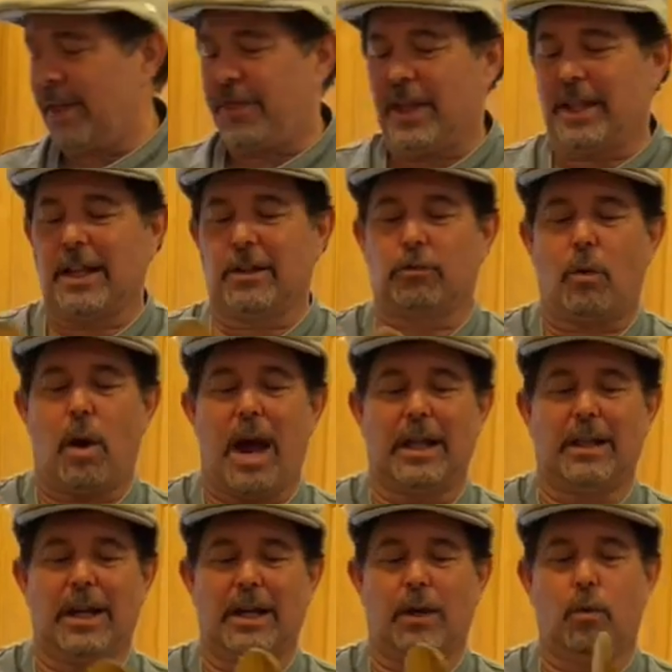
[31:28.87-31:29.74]
I think that's
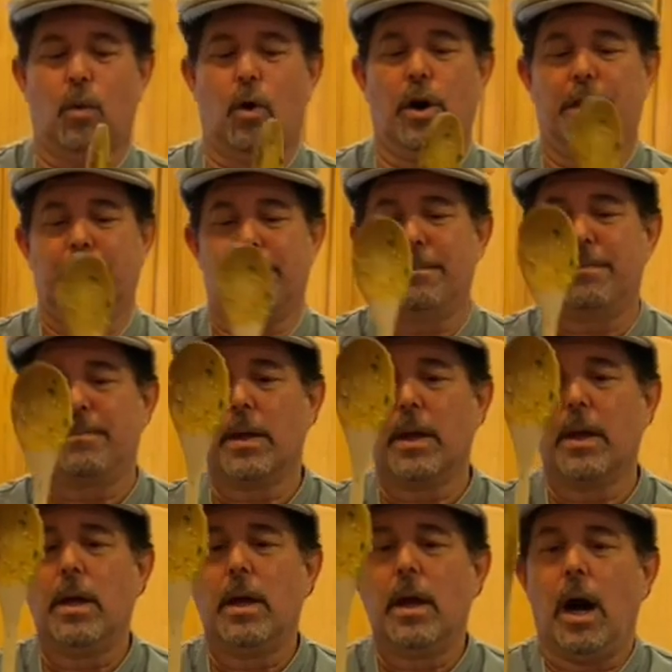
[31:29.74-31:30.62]
why I like wood.
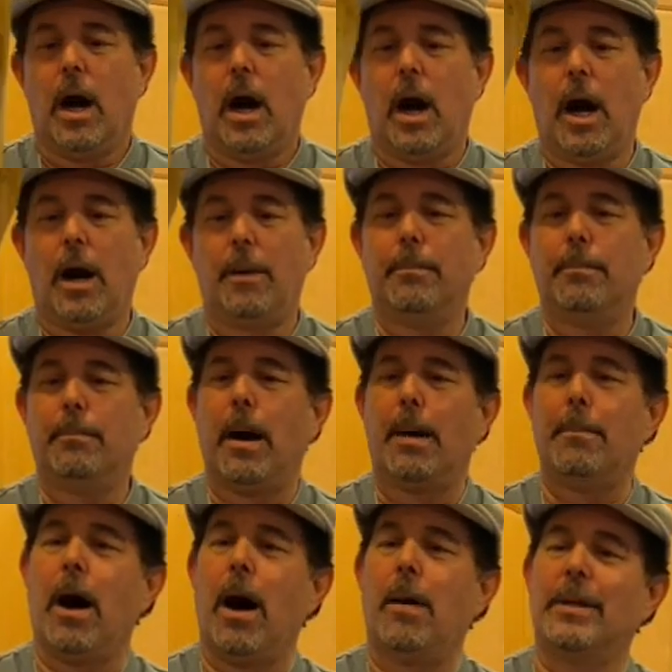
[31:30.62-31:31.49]

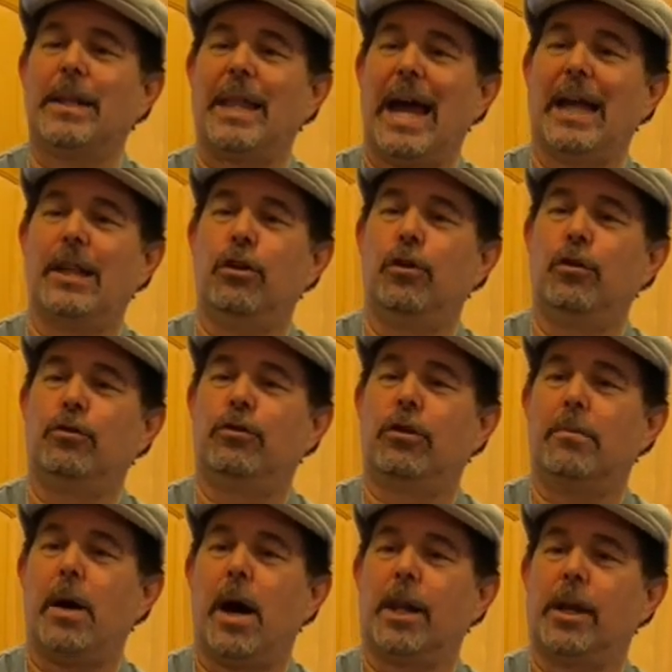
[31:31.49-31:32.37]
My mom and dad
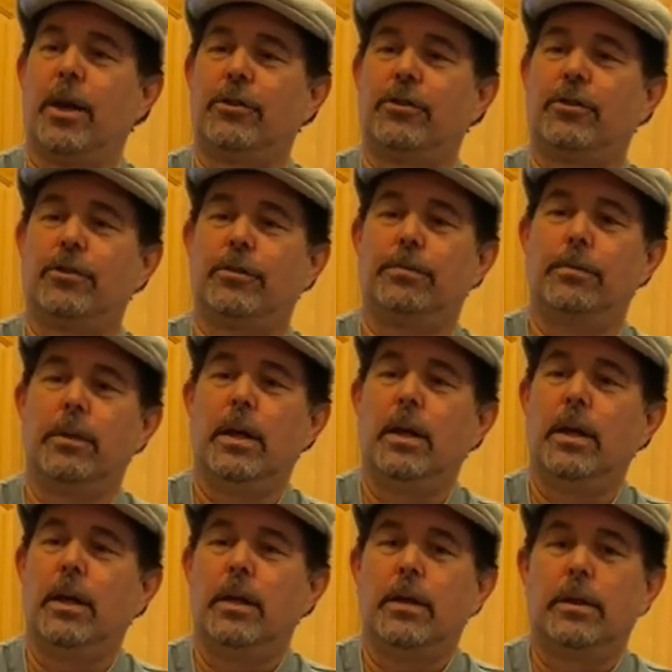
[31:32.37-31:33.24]
used them on us.
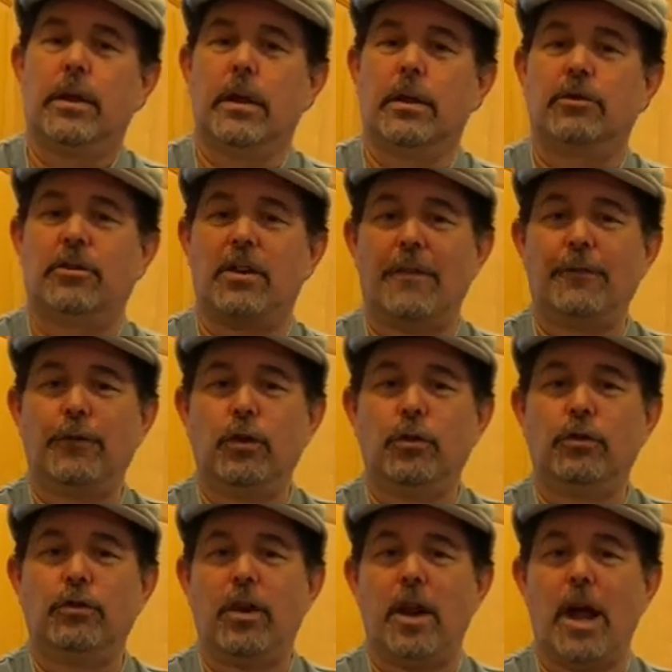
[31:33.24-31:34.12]
The
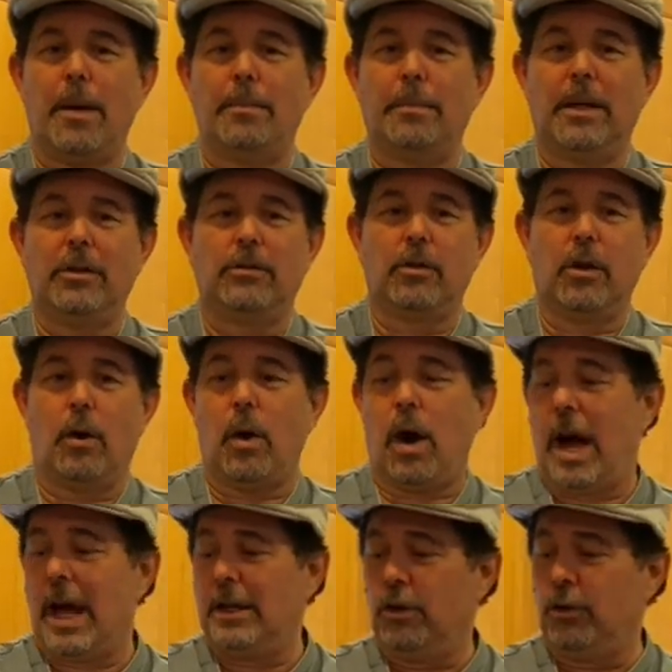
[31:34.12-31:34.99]
chef used it on me,
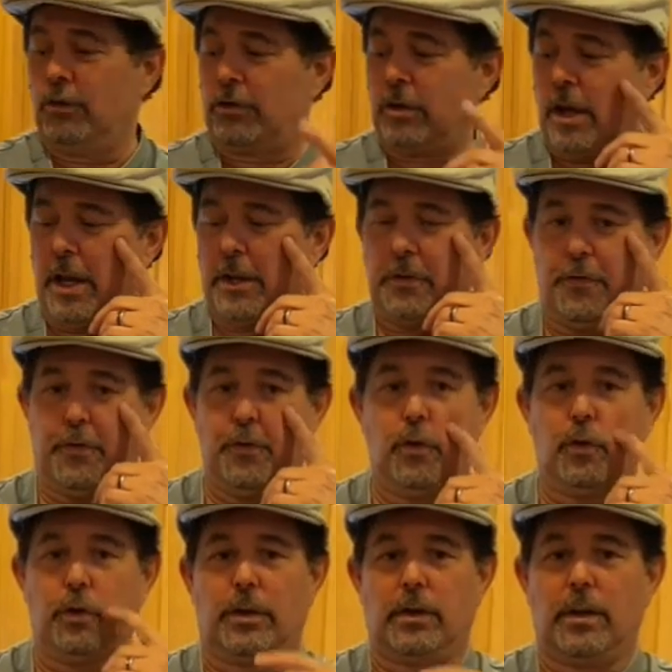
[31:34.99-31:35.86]
so I use it on the
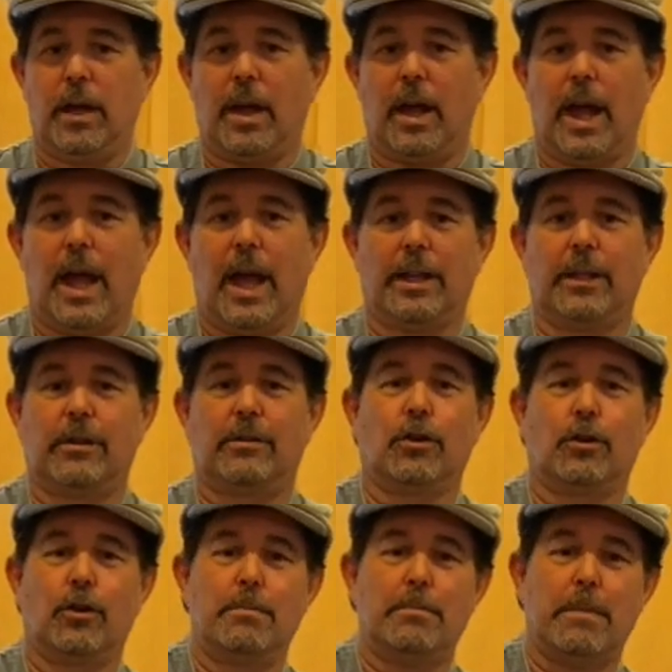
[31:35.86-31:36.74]
food. And
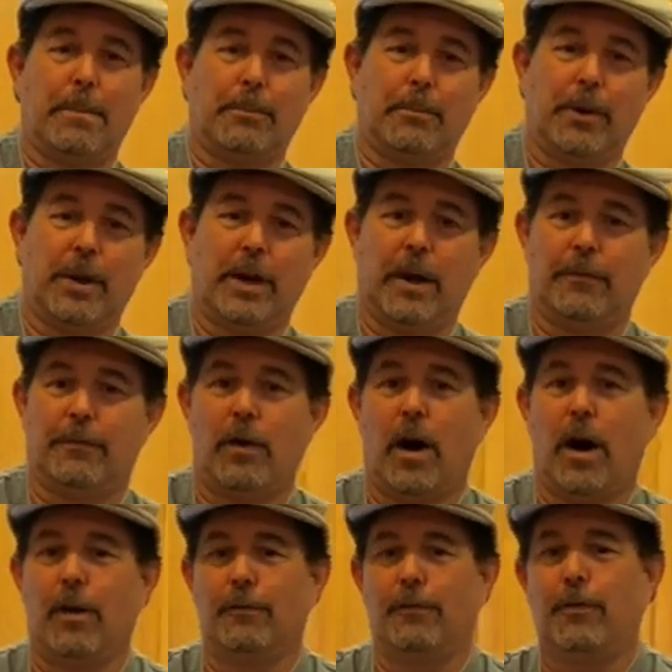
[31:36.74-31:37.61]
it's a good memory
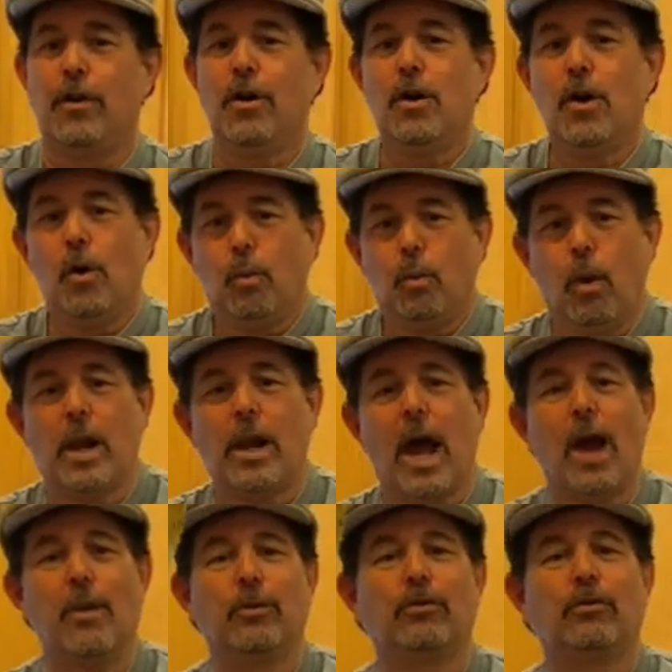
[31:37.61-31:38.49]
of
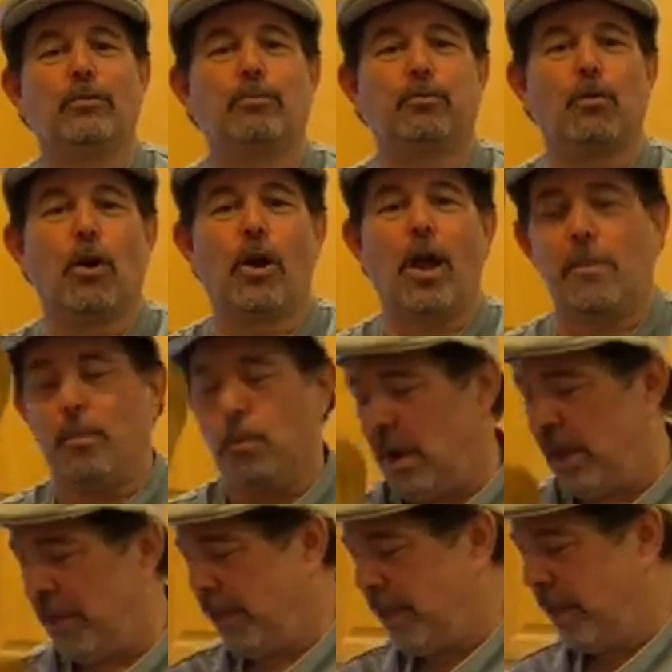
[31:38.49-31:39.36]
what I was brought
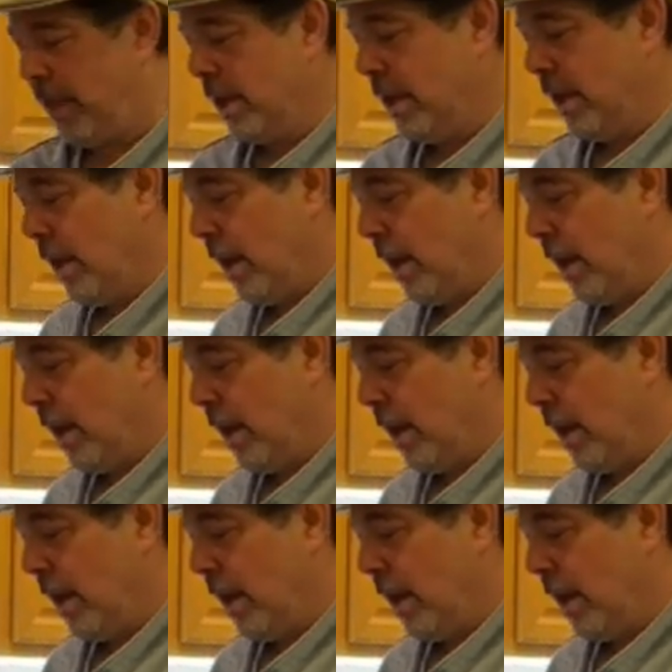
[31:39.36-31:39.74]
up with.